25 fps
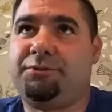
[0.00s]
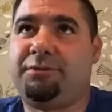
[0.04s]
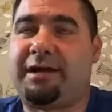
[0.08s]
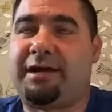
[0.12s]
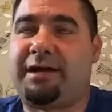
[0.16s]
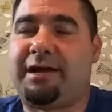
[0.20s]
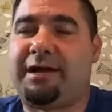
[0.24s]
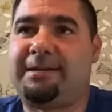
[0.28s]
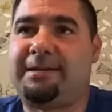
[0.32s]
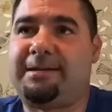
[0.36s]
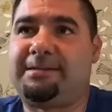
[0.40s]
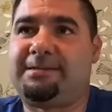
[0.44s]

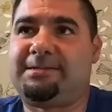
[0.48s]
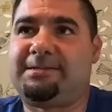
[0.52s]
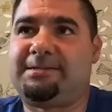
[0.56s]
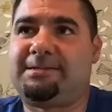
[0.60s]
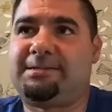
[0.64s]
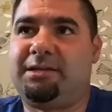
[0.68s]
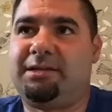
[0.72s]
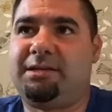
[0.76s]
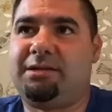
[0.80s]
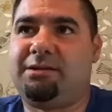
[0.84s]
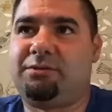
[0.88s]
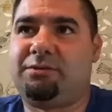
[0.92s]
that
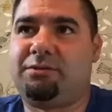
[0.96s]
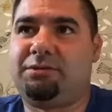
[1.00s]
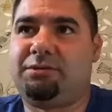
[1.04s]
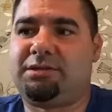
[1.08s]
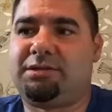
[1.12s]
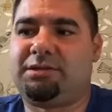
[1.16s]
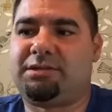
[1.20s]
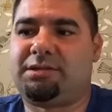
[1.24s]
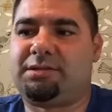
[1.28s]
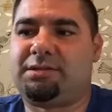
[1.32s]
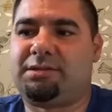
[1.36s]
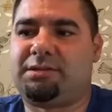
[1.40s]

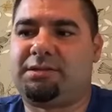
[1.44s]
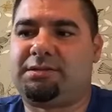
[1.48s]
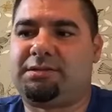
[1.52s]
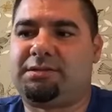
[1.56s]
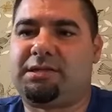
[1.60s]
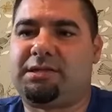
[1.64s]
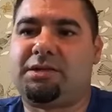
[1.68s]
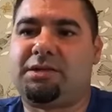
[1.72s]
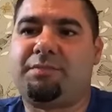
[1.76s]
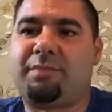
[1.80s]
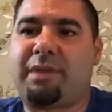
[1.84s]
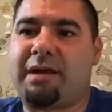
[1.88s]
the
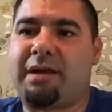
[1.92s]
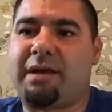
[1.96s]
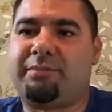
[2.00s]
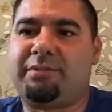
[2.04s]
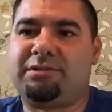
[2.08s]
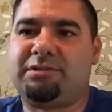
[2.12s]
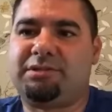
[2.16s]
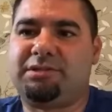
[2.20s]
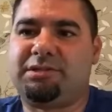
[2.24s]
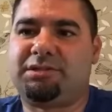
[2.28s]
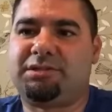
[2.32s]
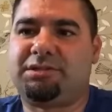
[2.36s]
center back
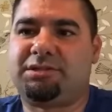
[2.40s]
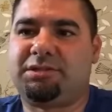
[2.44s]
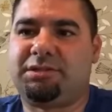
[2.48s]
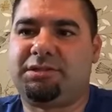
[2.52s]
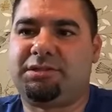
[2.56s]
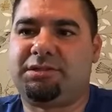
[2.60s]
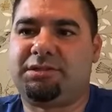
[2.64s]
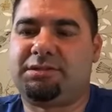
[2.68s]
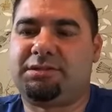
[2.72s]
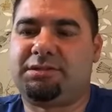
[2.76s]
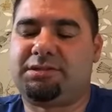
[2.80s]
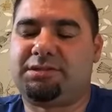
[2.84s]
position
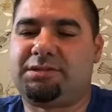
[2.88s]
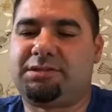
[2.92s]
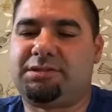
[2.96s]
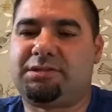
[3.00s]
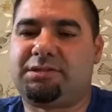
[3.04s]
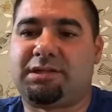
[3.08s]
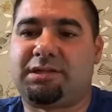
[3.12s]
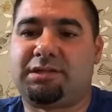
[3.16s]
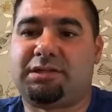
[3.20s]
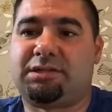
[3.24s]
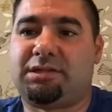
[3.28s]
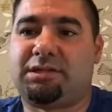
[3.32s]

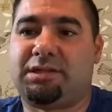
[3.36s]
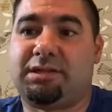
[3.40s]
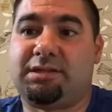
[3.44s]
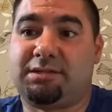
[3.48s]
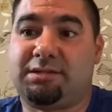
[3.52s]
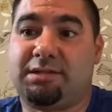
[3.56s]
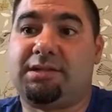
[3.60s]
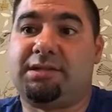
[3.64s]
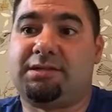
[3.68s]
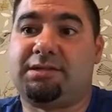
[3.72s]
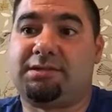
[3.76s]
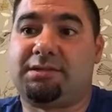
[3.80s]

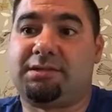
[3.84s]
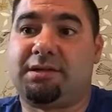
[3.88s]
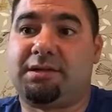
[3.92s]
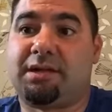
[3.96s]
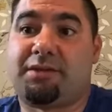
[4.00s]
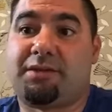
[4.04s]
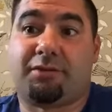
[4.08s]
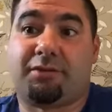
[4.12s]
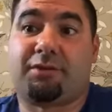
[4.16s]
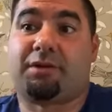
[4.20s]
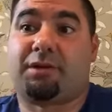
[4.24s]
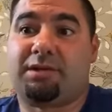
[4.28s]
is
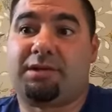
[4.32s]
another.